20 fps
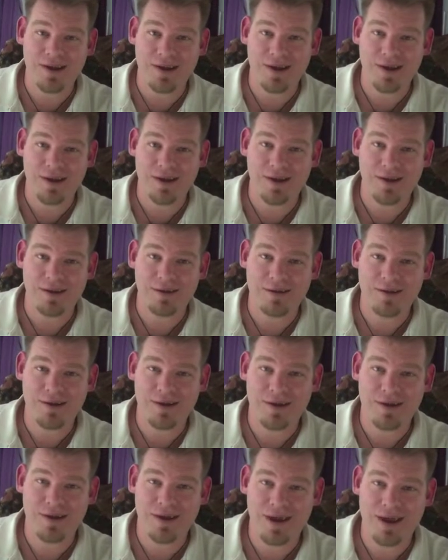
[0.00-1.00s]
And
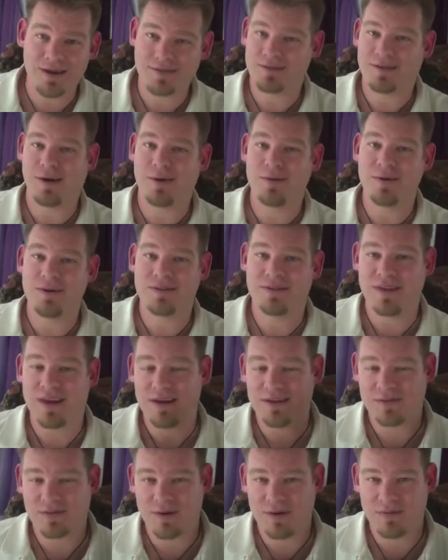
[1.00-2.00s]
uh, as always,
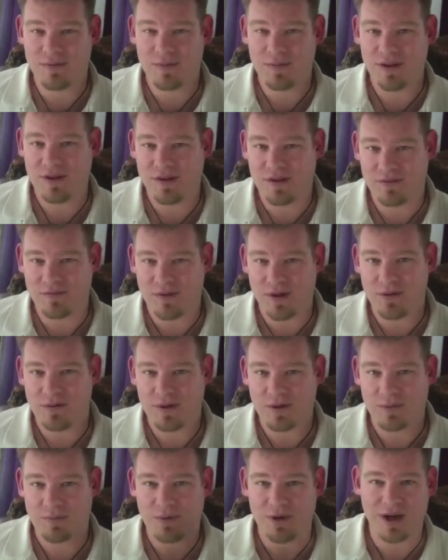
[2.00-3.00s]
thanks for everybody that's
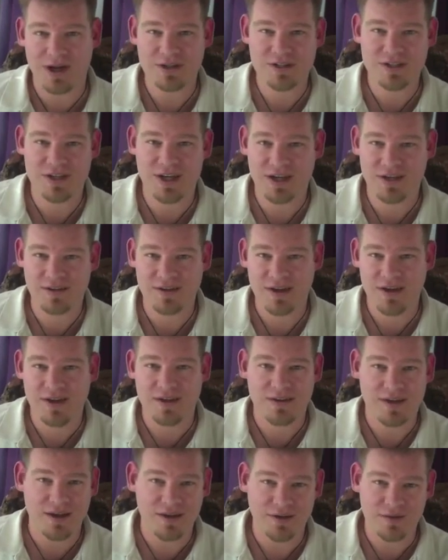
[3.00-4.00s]
following our project.
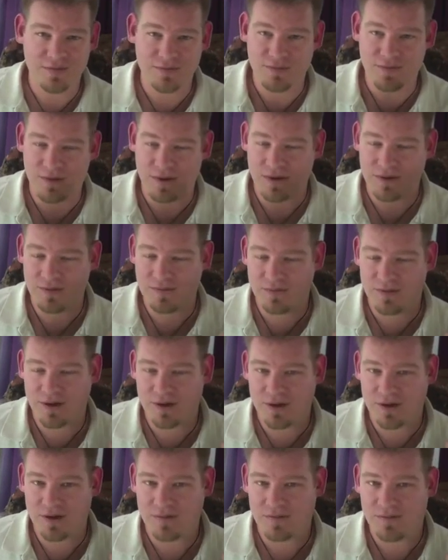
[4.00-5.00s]
Thank you for all of
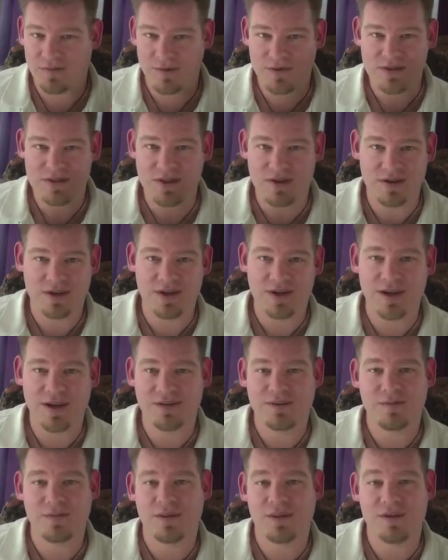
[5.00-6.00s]
our folks that are
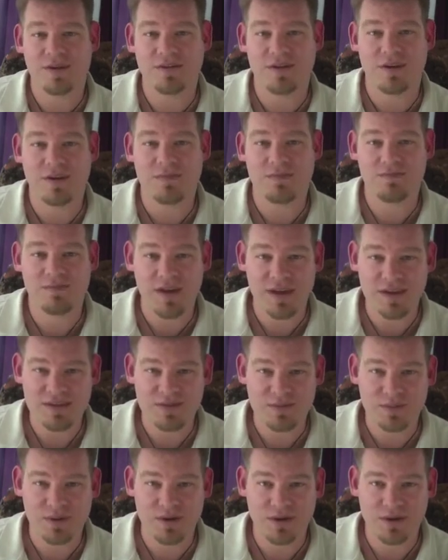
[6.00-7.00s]
connected with us on
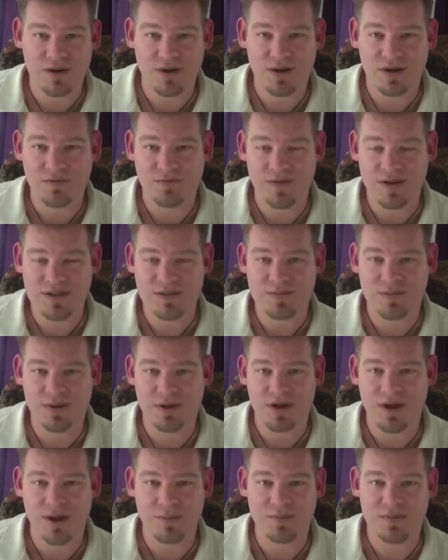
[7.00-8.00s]
Facebook, on our
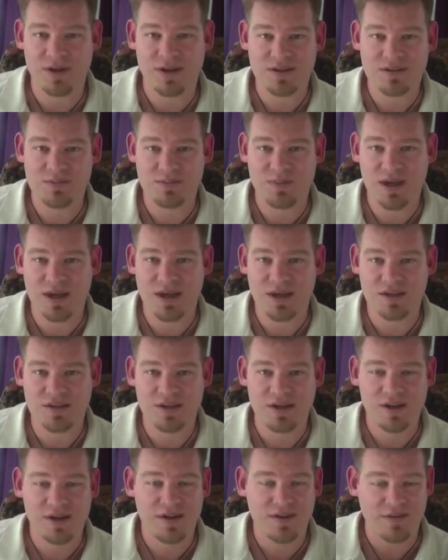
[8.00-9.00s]
Facebook updates page.